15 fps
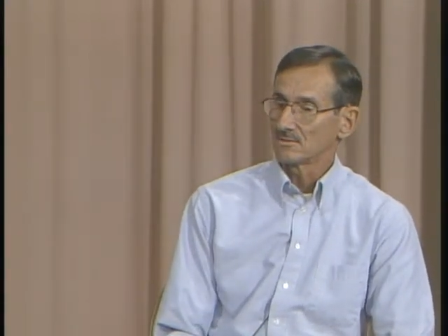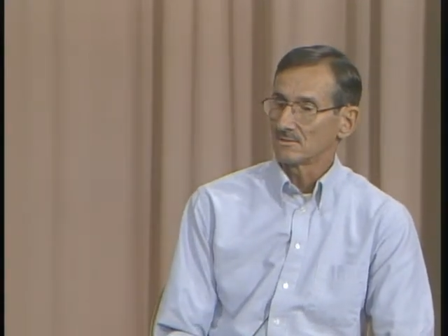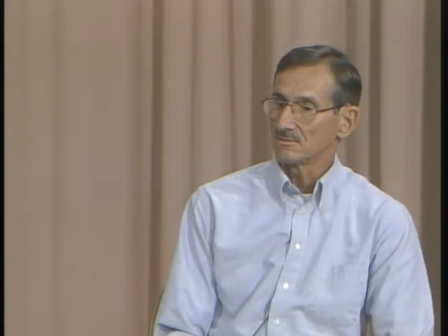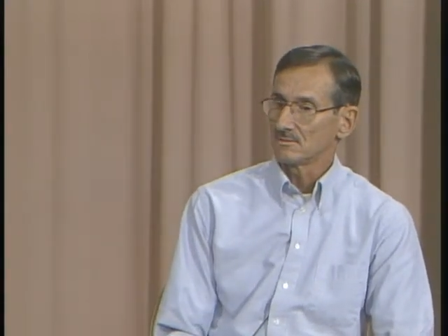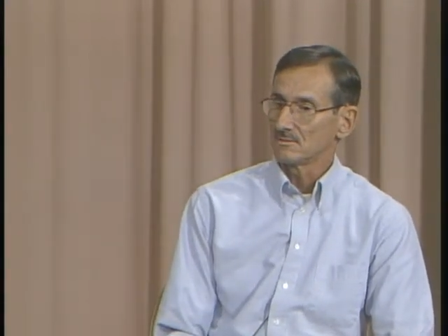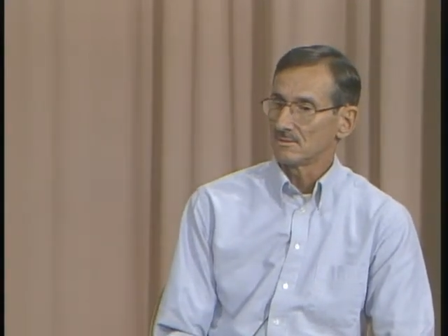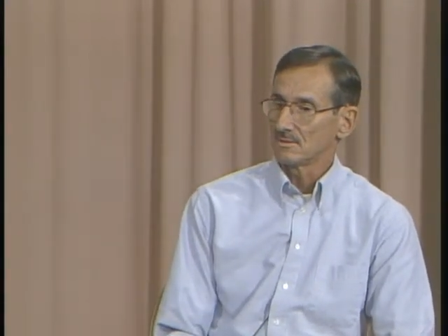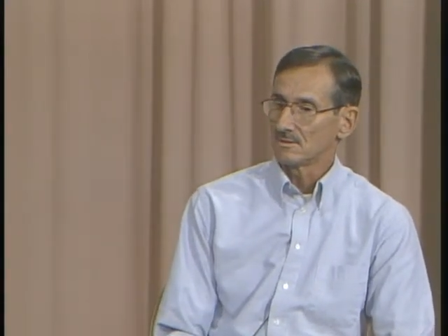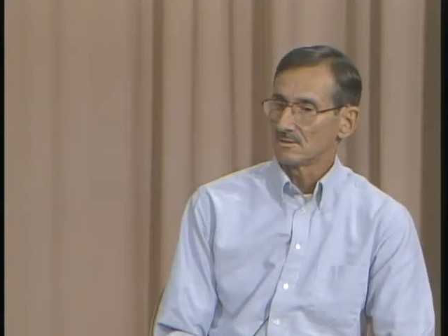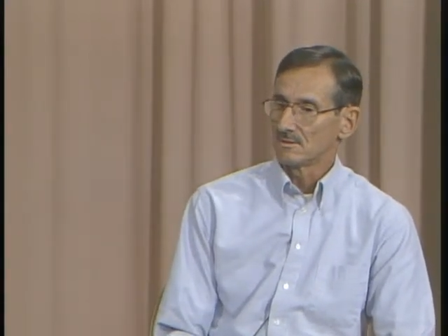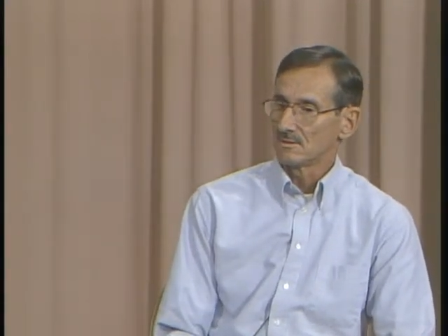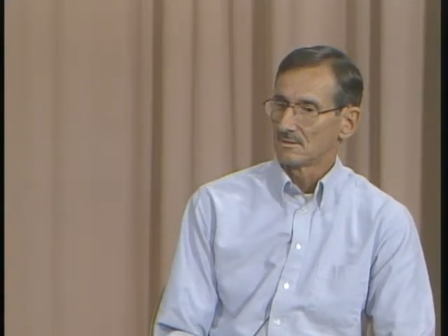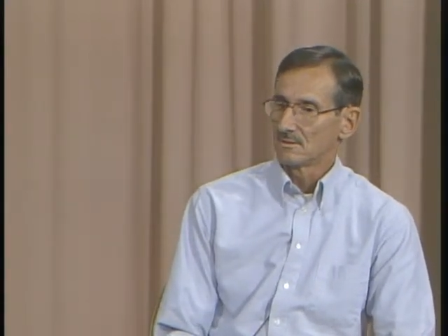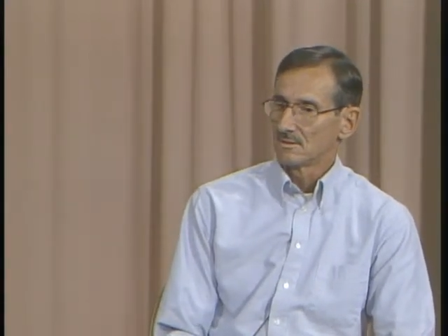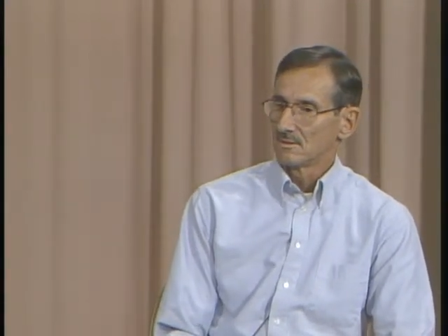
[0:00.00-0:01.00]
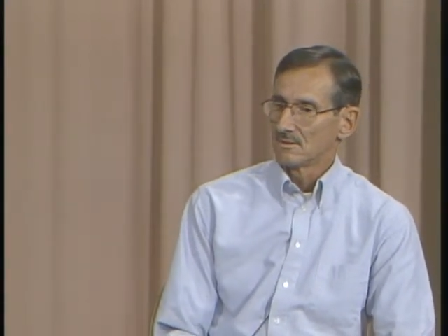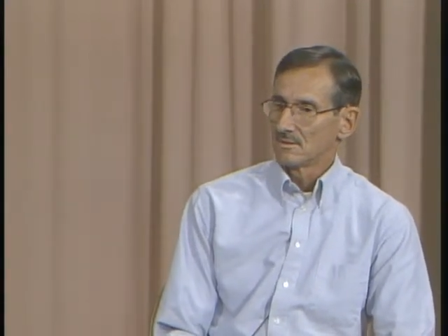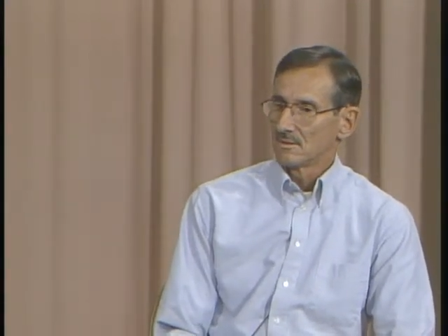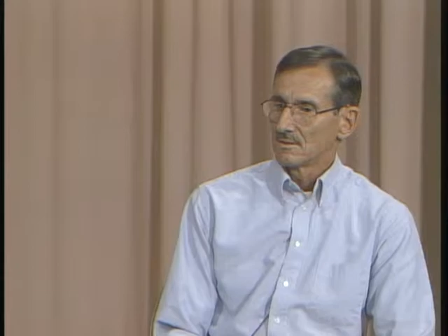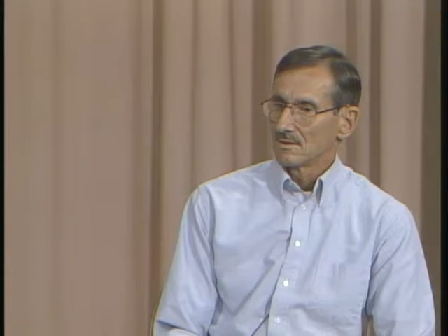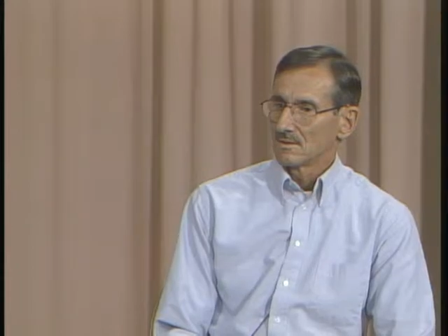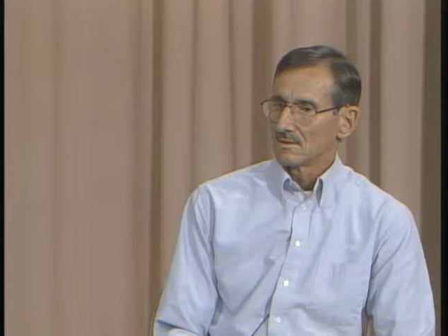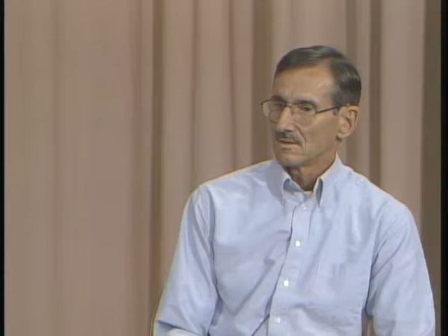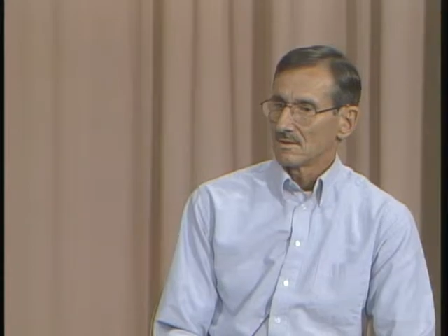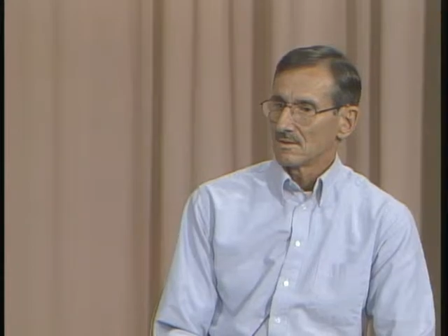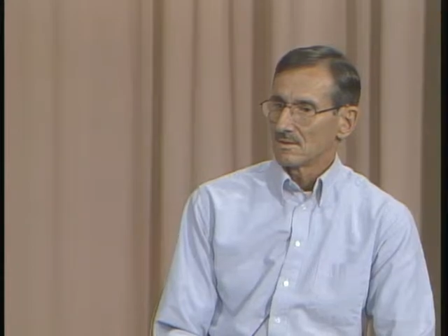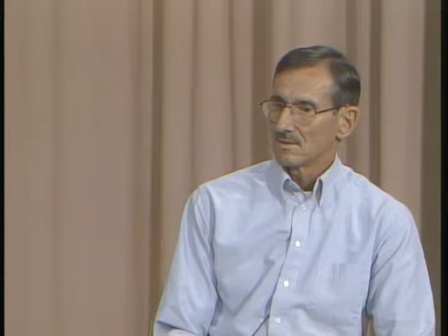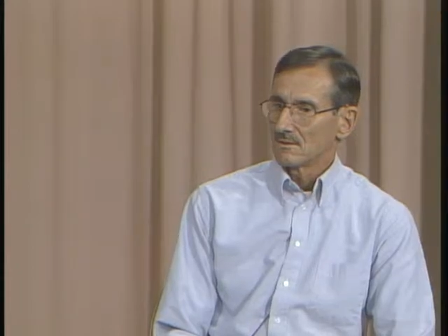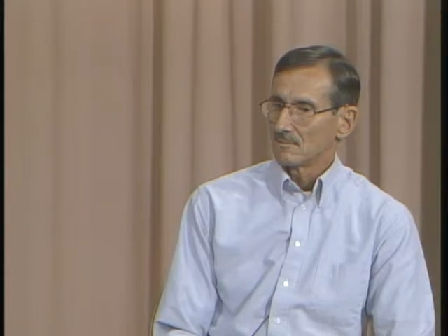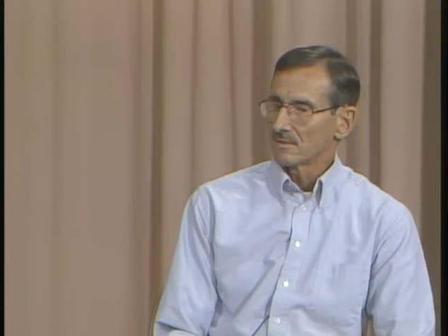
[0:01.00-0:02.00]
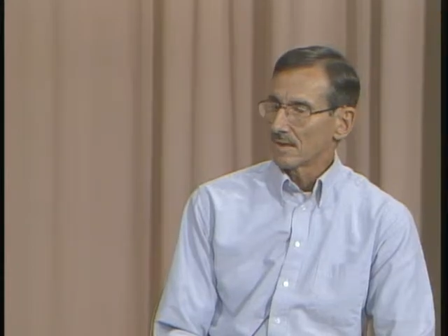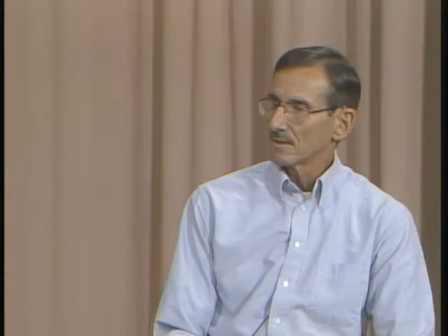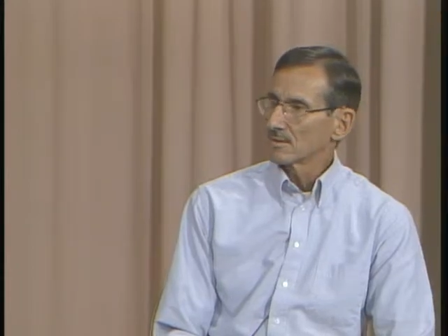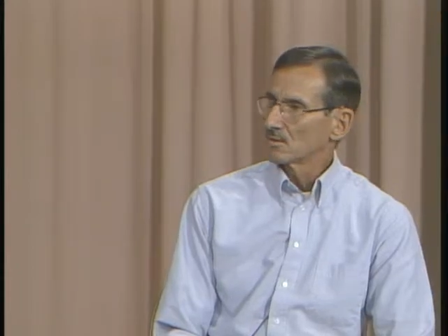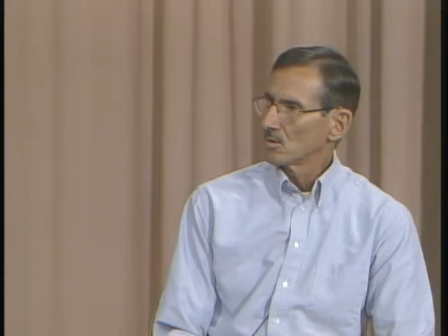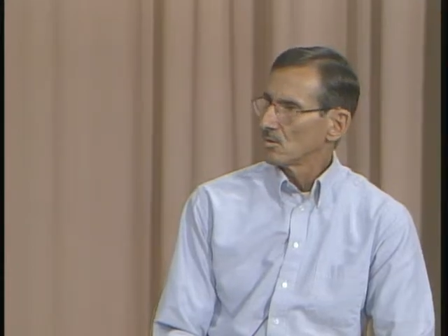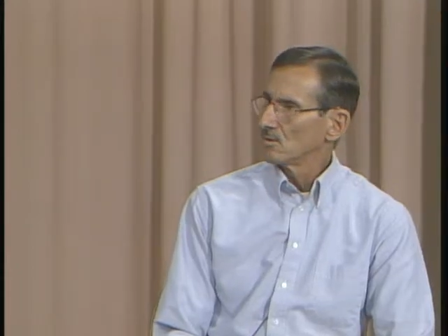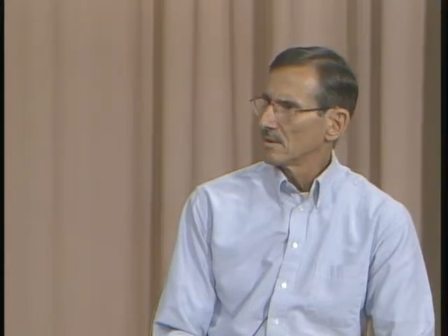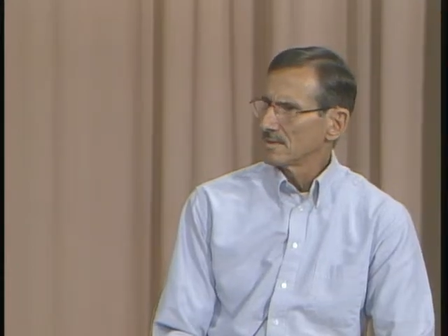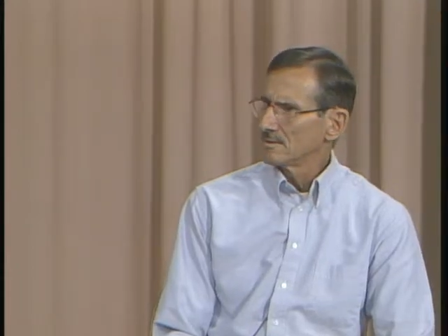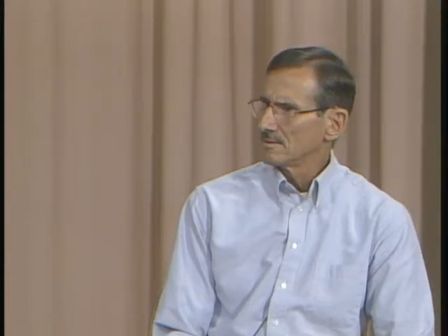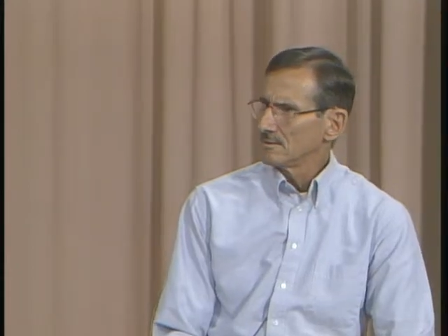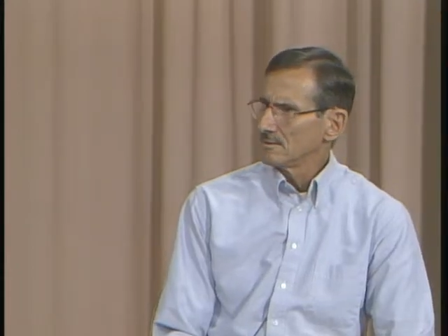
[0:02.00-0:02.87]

Uh, uh, without a goal, I